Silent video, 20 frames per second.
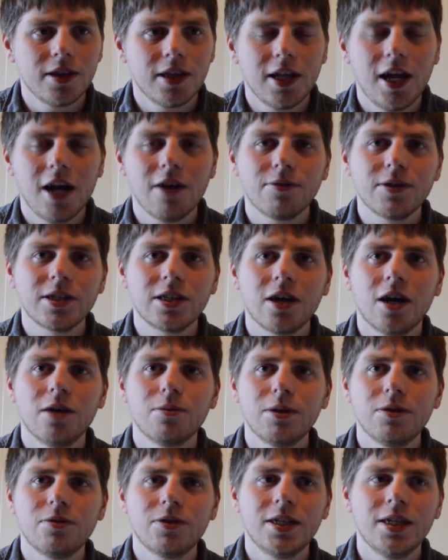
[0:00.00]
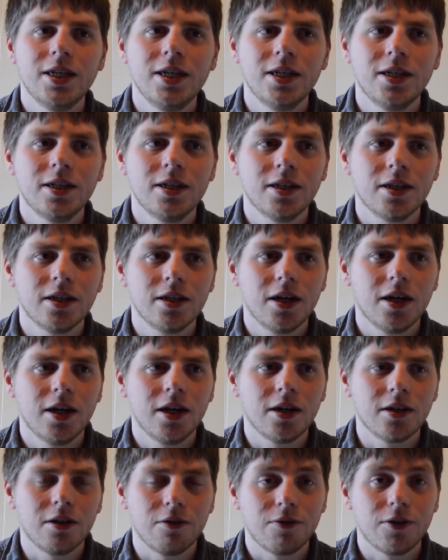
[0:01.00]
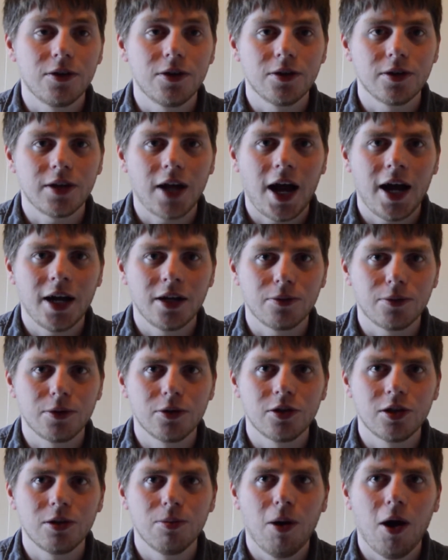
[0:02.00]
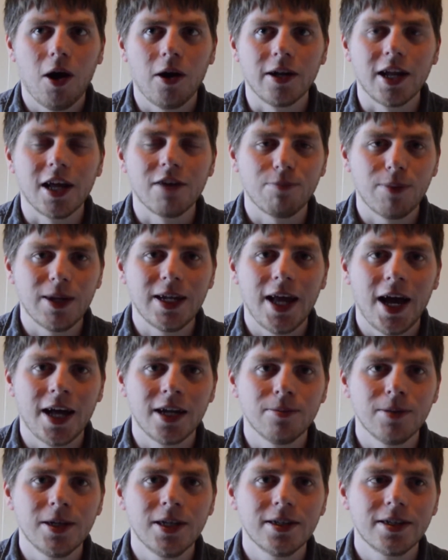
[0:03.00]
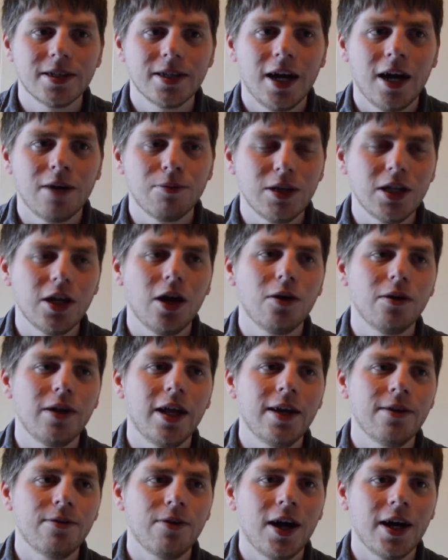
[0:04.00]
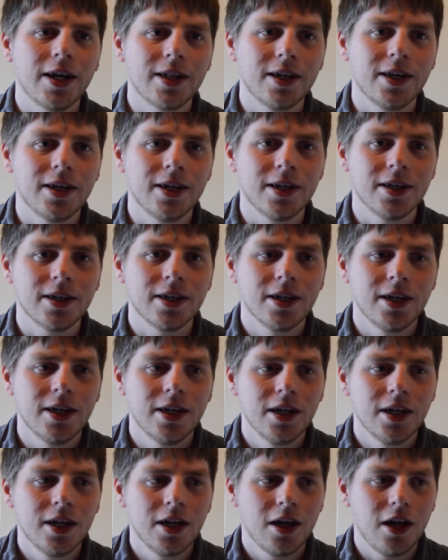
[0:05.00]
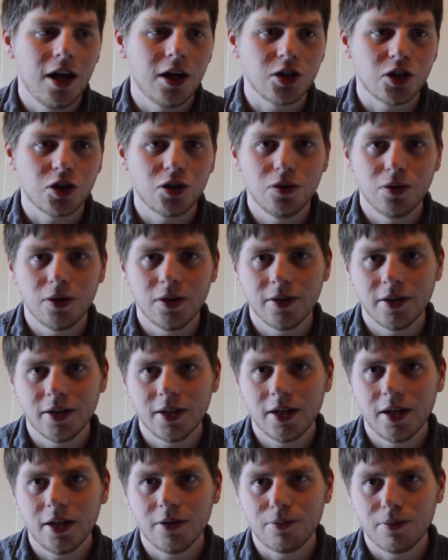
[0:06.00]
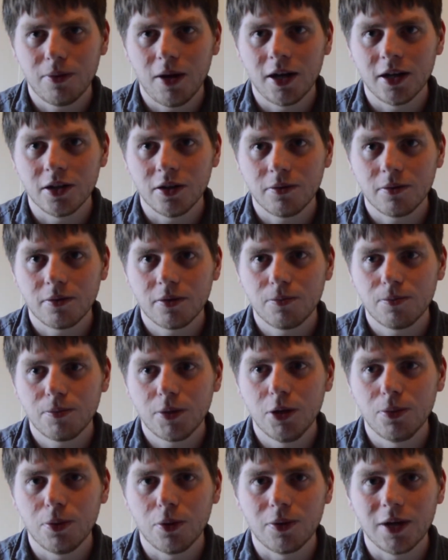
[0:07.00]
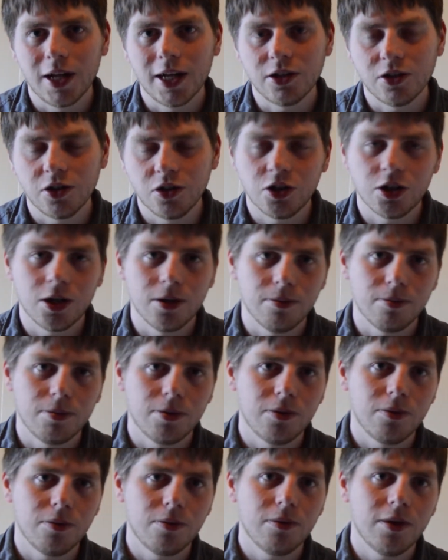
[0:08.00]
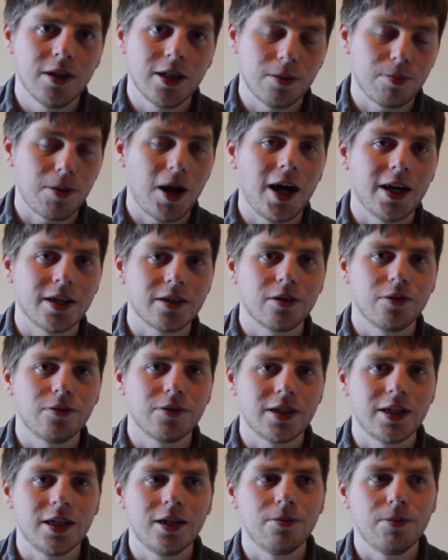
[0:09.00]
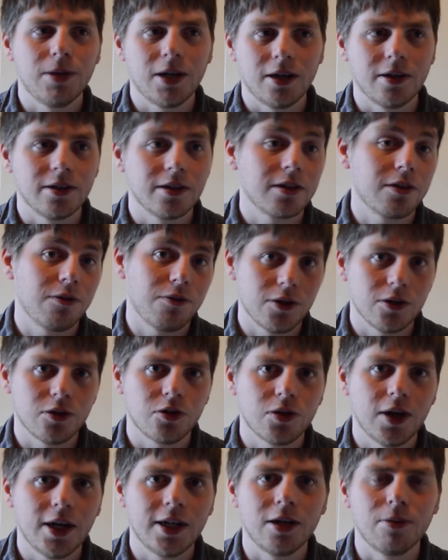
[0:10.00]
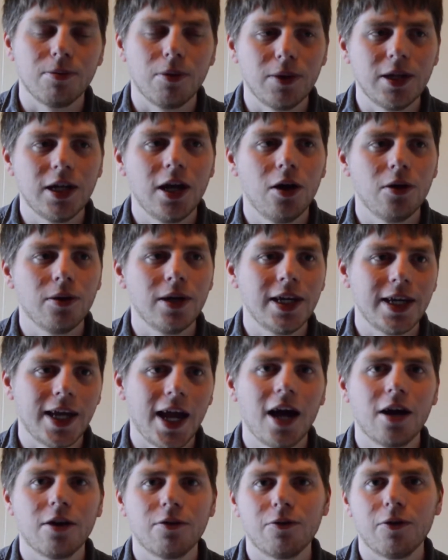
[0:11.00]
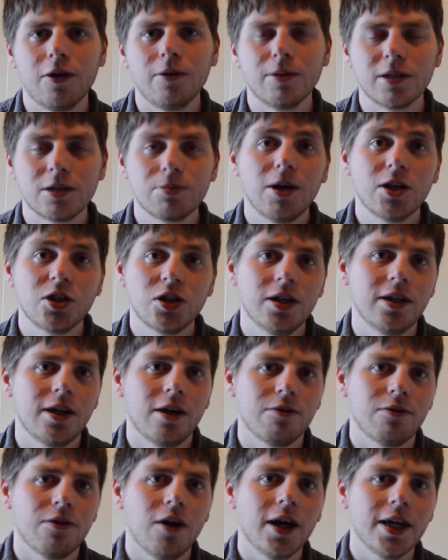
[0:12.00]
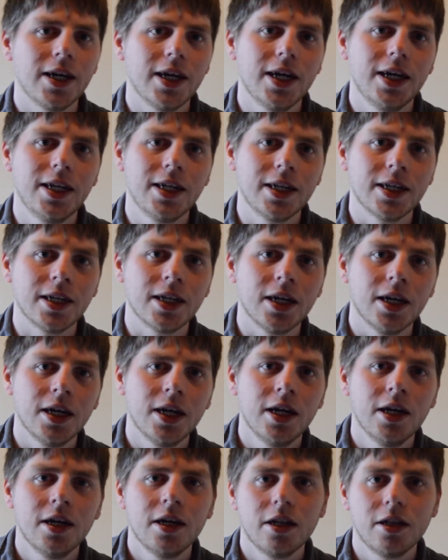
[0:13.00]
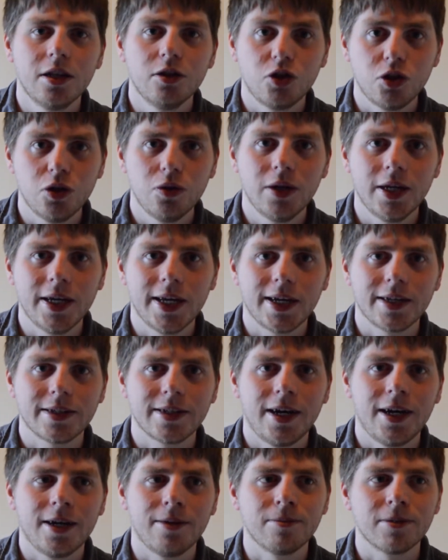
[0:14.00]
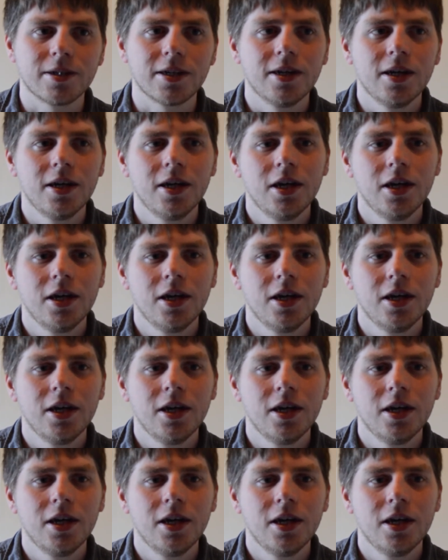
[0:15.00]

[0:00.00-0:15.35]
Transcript: every time we've seen the third and Orochimaru, they've been enemies, and we know they've had a student-pupil relationship in the past, obviously, because the third trained them, and we know he cared for him, especially in their fight in the tuning exams.